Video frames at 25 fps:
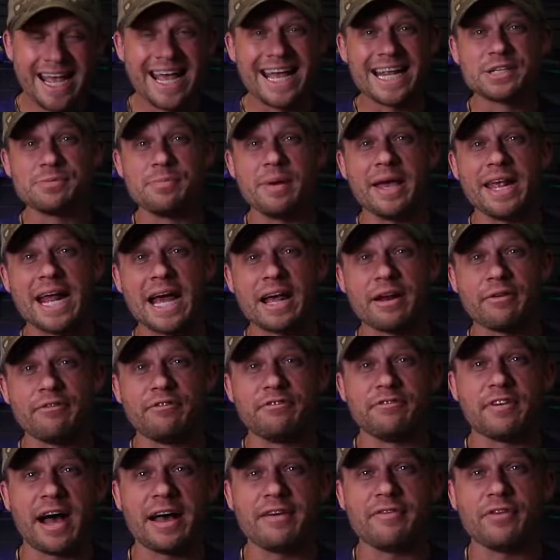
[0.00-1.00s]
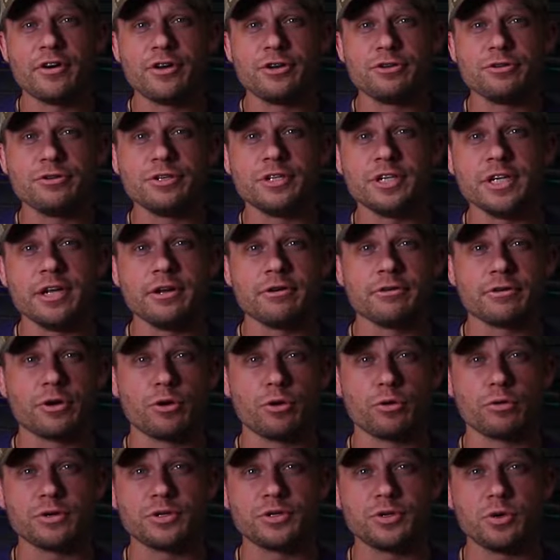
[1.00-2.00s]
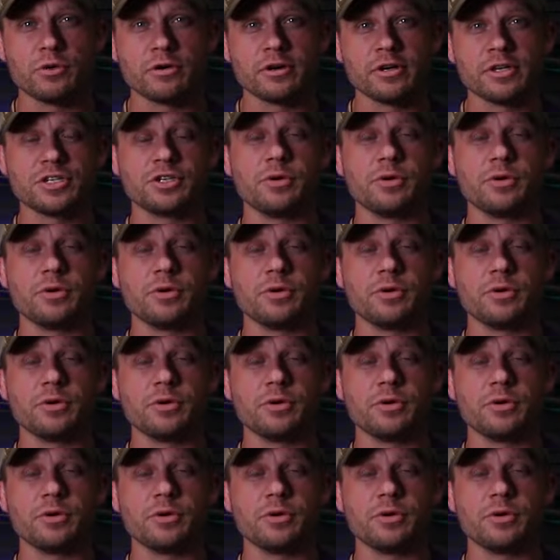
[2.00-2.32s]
It's made out of 500 denier Cordura,